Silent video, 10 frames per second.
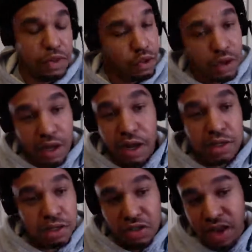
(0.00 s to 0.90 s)
you can
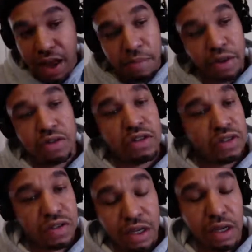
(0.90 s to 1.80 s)
actually tap in to
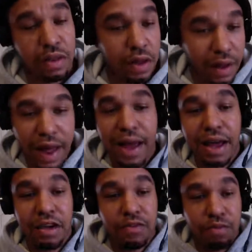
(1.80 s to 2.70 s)
see the
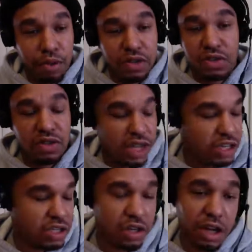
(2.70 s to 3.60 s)
live
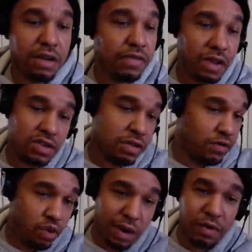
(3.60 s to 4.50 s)
presentation of this
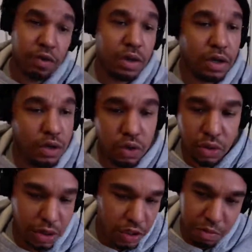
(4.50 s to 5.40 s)
if you ever want to
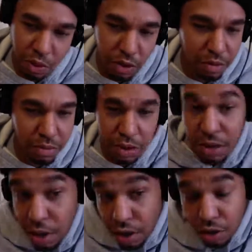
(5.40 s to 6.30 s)
Google it. It's boring, but
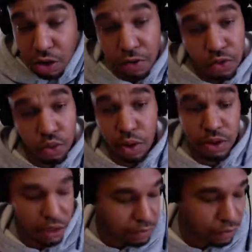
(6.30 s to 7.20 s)
if you want
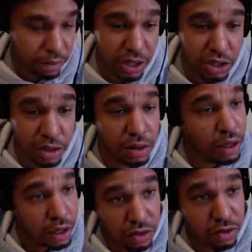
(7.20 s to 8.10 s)
the information,
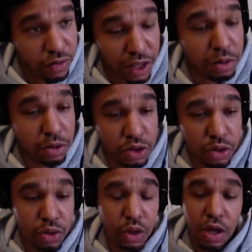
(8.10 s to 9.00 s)
it's available
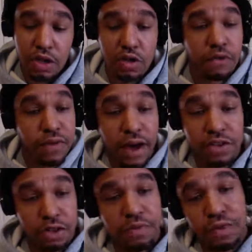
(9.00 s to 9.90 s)
to you. So
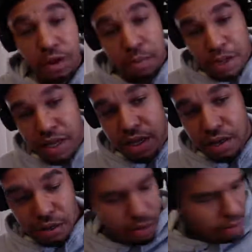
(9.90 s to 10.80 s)
Pfizer, P